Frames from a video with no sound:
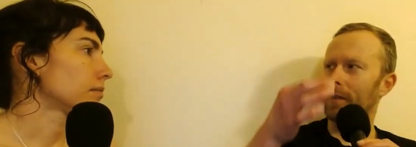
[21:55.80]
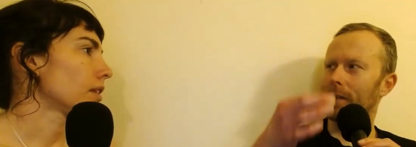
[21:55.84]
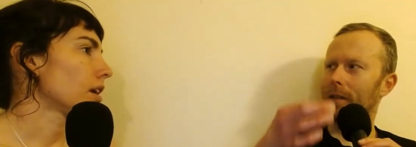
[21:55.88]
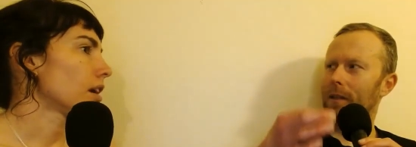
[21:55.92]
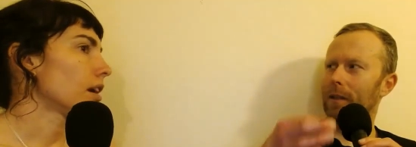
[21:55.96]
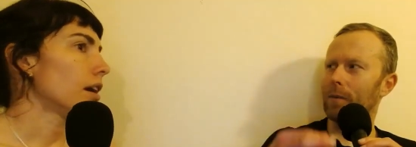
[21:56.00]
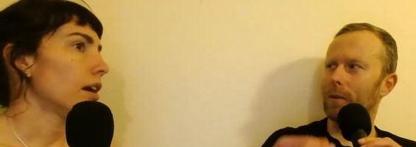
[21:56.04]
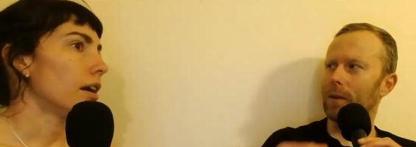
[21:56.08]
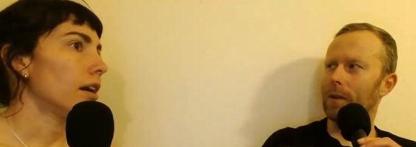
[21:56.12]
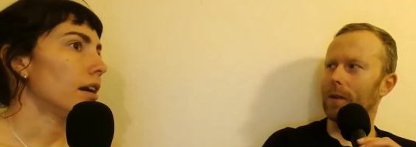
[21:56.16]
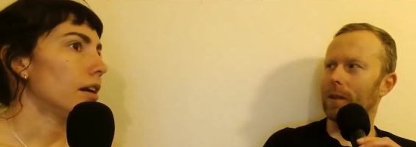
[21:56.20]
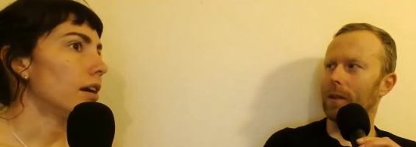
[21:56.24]
Speaker 1: look?
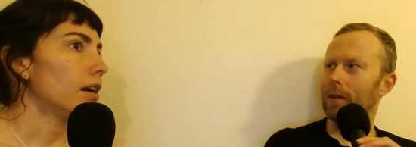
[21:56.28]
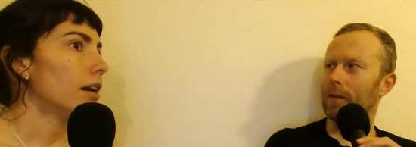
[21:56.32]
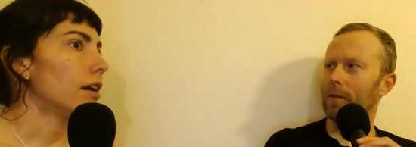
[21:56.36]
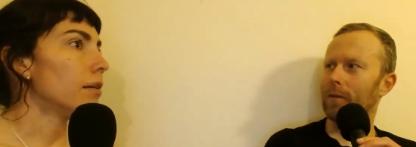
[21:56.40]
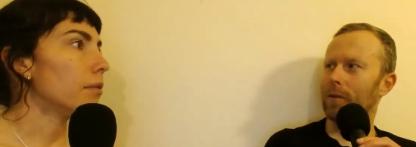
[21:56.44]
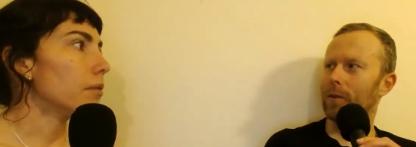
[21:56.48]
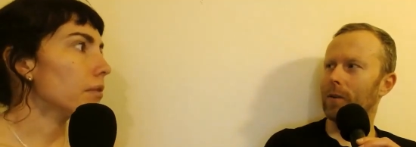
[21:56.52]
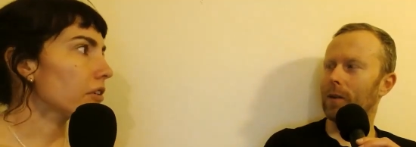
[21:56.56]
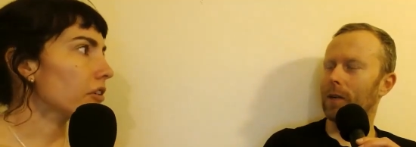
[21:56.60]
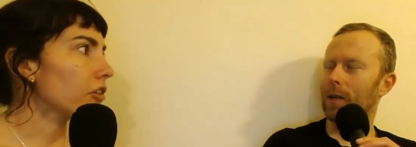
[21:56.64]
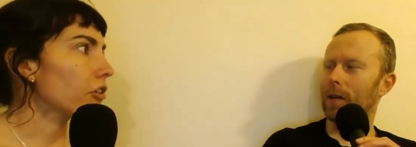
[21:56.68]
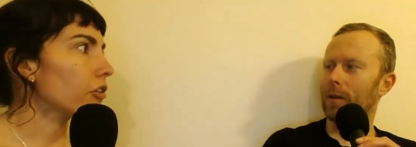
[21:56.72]
Like? What other
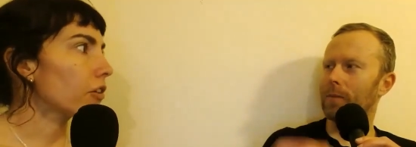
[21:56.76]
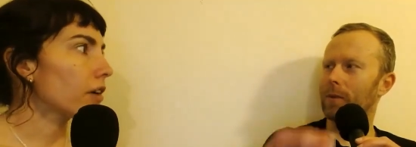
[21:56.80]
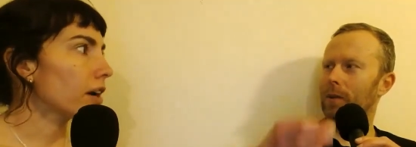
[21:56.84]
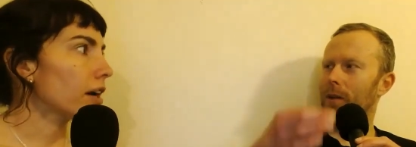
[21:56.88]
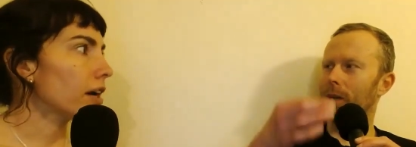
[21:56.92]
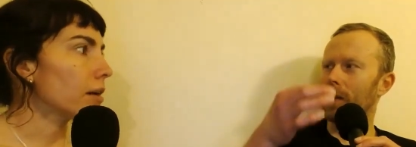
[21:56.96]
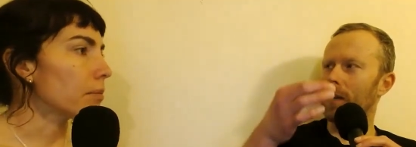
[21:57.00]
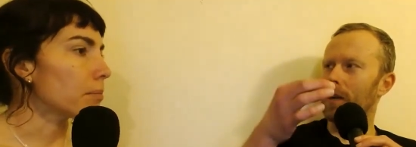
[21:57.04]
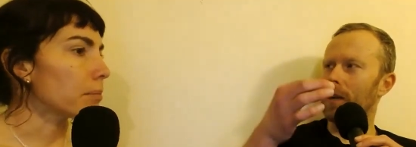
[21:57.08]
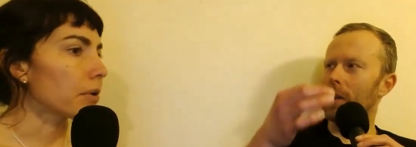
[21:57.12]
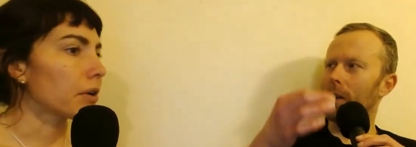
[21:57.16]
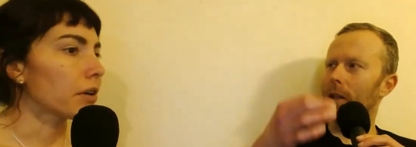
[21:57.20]
it food coming?
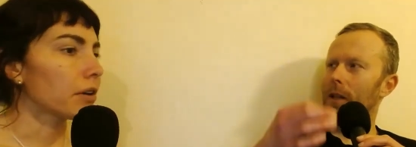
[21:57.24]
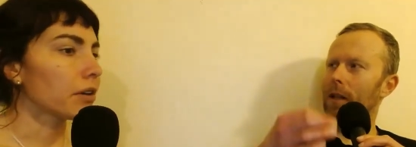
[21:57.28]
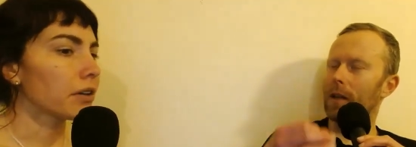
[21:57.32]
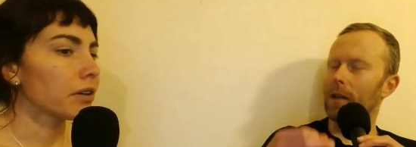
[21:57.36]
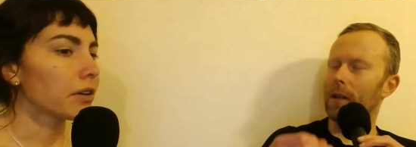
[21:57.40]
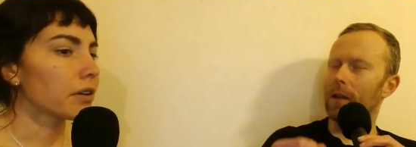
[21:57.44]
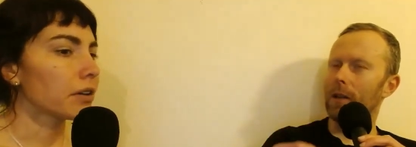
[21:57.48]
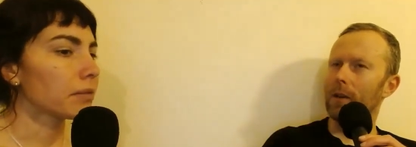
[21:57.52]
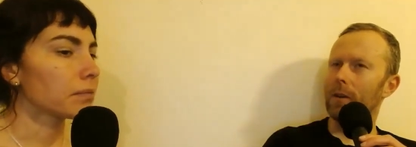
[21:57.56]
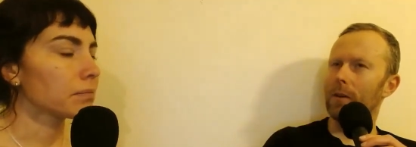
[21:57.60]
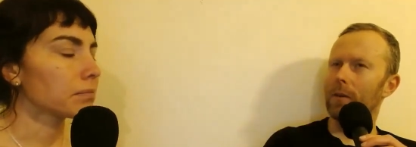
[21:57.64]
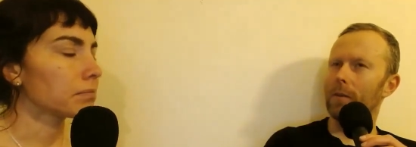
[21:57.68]

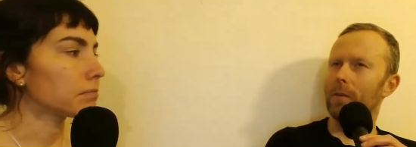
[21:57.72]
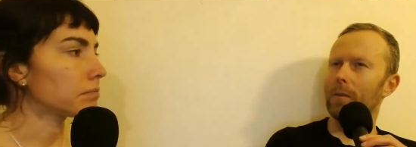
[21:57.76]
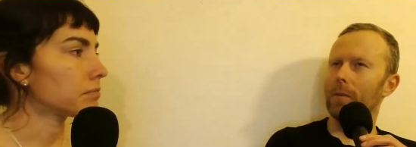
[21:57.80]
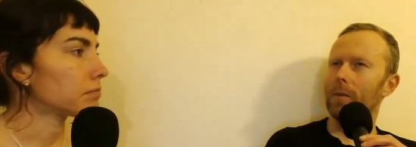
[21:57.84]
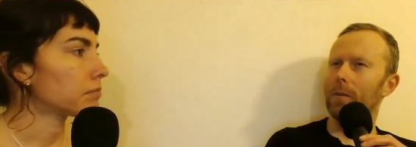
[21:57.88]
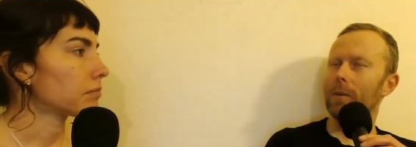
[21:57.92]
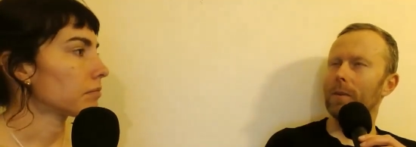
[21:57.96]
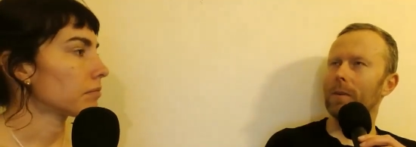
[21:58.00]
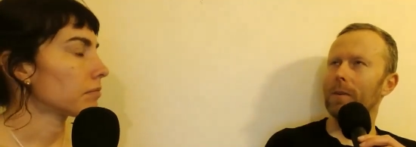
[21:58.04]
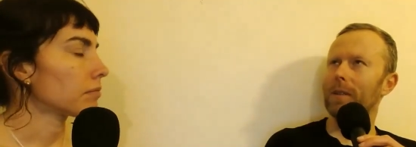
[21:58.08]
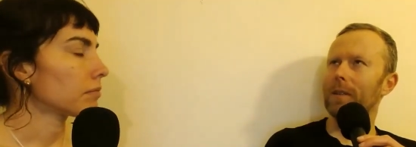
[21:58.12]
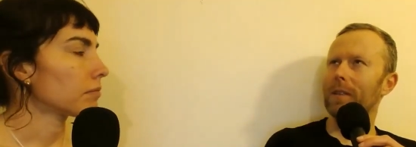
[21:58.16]

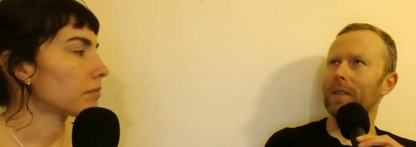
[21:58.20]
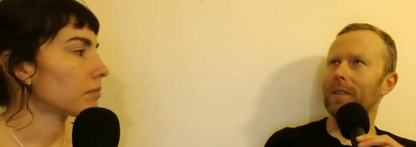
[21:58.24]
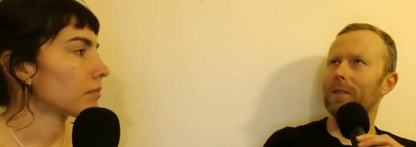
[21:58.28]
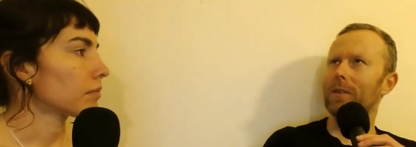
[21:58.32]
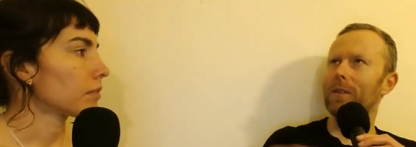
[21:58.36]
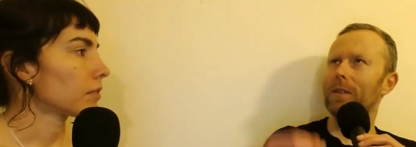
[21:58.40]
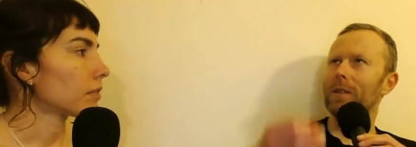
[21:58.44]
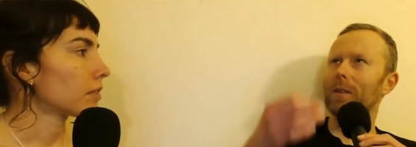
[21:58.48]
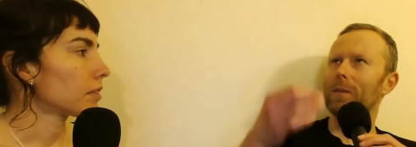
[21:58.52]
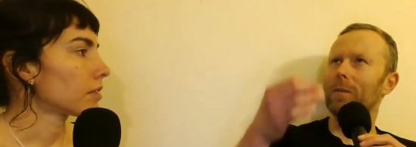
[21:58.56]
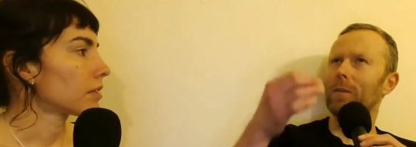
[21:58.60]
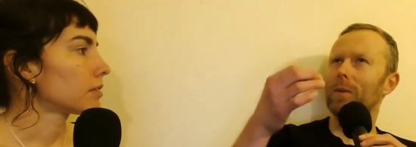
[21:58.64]
it,
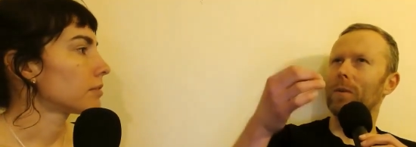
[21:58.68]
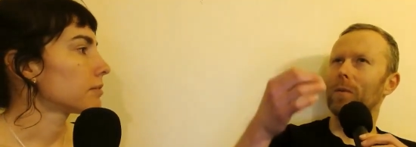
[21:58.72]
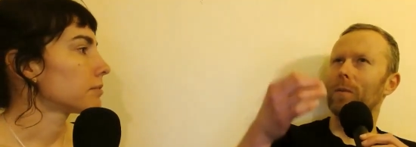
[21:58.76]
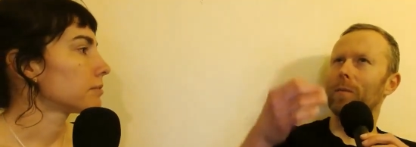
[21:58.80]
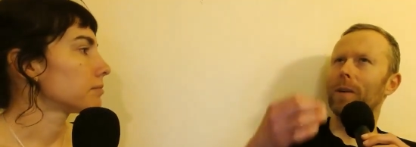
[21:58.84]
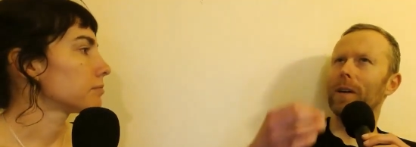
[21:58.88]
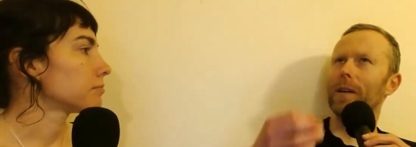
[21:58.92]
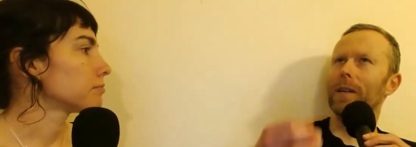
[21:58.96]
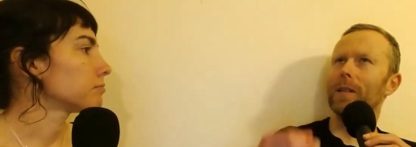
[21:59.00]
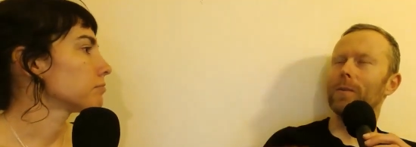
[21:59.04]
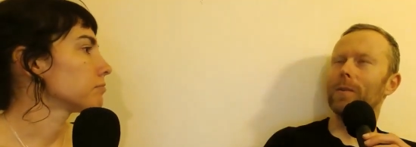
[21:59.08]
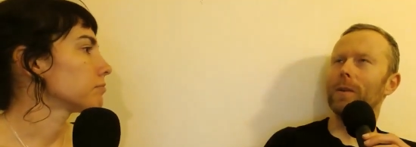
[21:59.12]
it
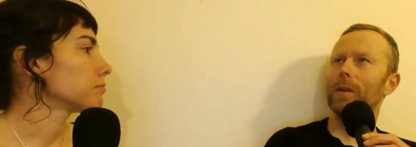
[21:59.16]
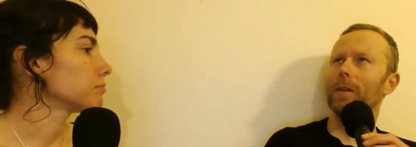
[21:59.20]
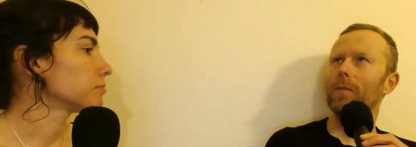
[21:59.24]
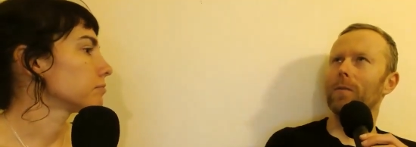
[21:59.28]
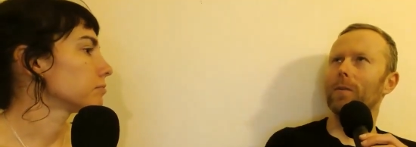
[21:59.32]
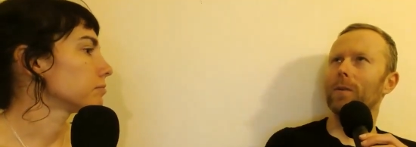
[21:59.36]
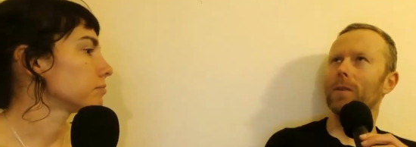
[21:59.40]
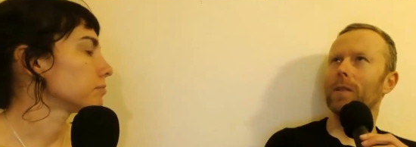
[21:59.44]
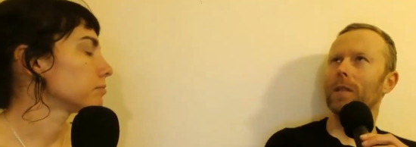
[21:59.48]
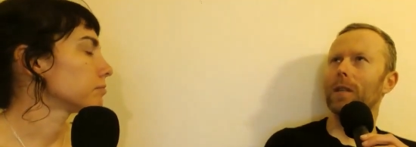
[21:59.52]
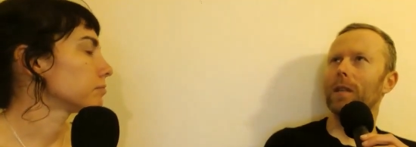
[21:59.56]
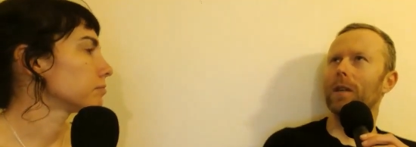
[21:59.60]
reminds me
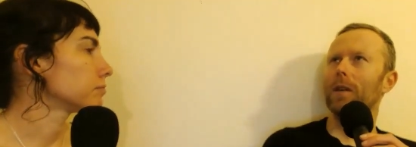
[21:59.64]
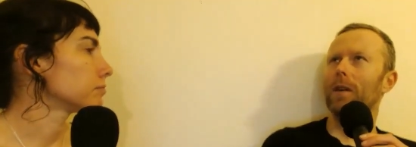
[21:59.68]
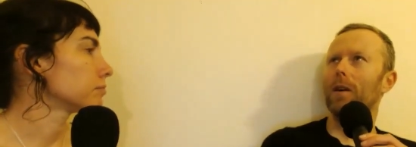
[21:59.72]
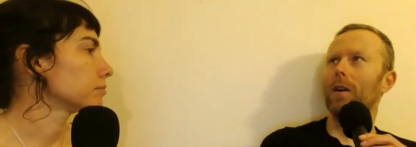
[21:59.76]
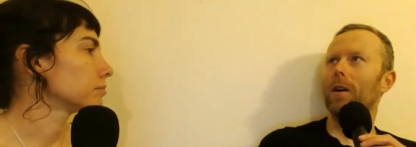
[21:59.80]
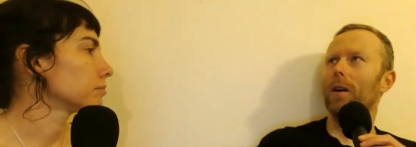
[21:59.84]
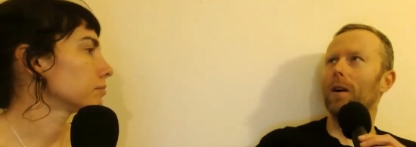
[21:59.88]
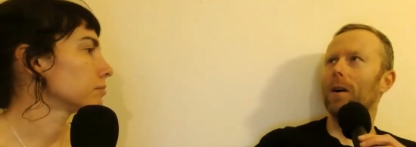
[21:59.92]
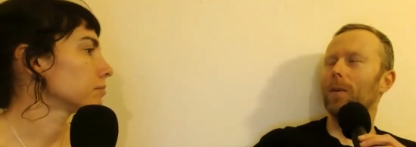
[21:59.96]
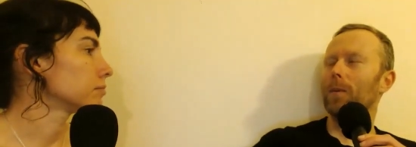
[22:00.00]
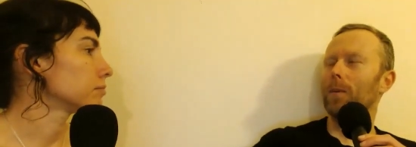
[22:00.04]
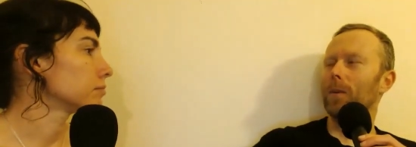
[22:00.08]
almost like a
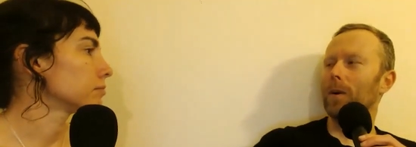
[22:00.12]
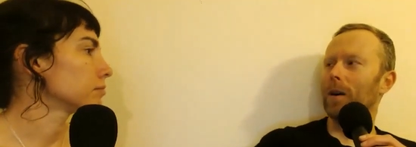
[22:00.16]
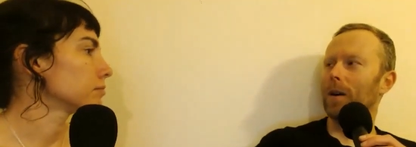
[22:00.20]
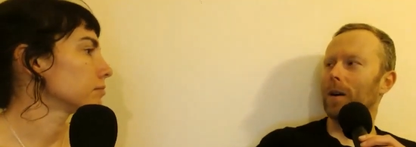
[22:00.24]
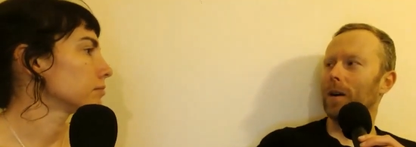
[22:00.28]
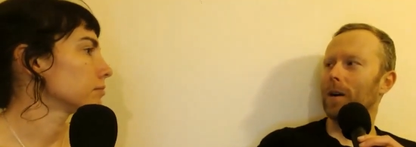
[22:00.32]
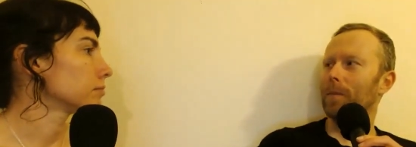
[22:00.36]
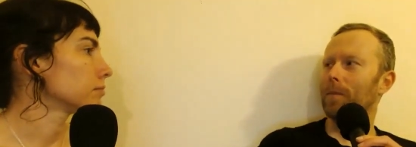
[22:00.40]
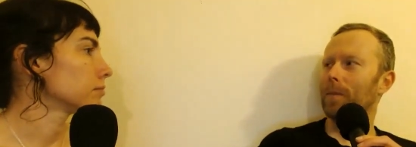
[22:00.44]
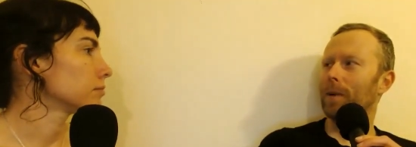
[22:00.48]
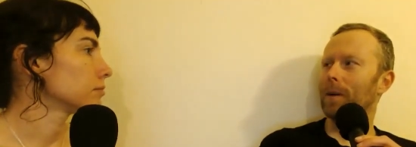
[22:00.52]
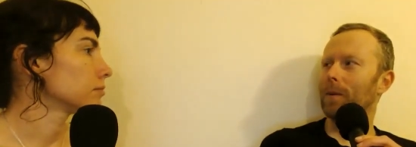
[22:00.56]
hot
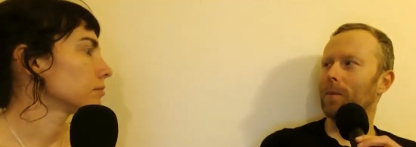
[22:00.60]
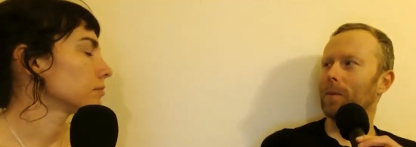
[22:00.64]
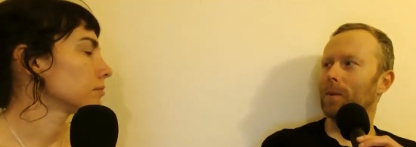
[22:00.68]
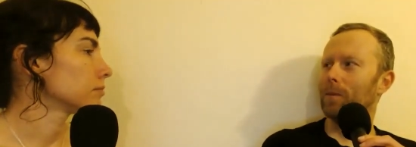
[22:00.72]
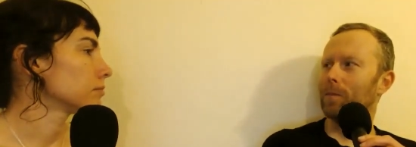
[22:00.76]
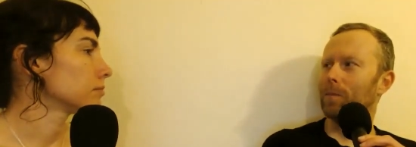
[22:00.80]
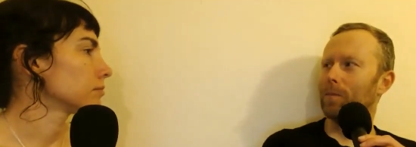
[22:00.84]
rod, but it